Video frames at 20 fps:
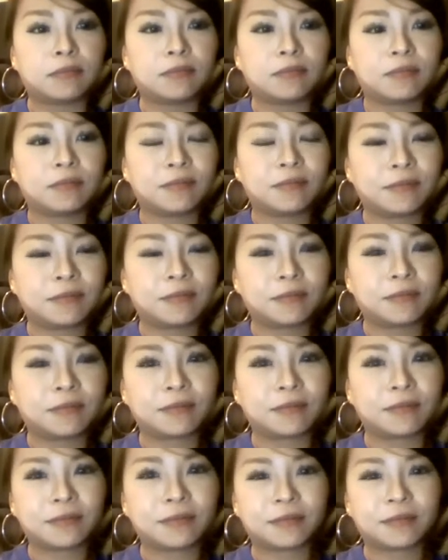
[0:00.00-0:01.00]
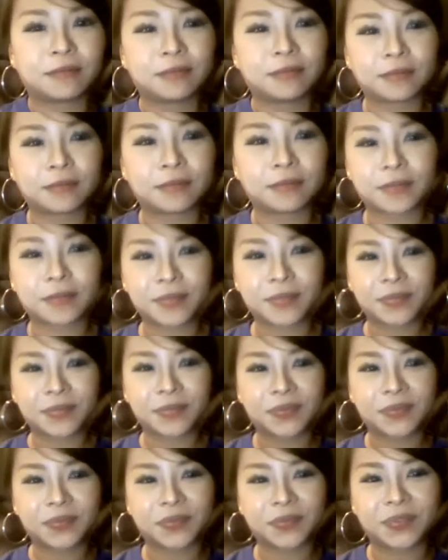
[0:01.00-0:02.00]

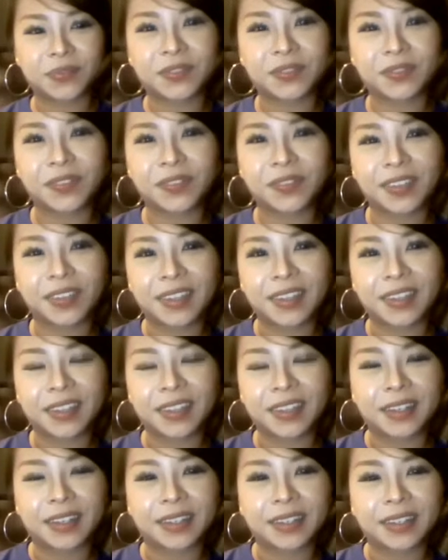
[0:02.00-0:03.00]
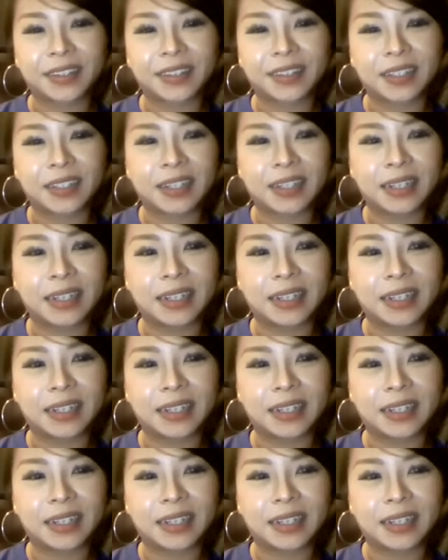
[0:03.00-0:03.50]
(silence)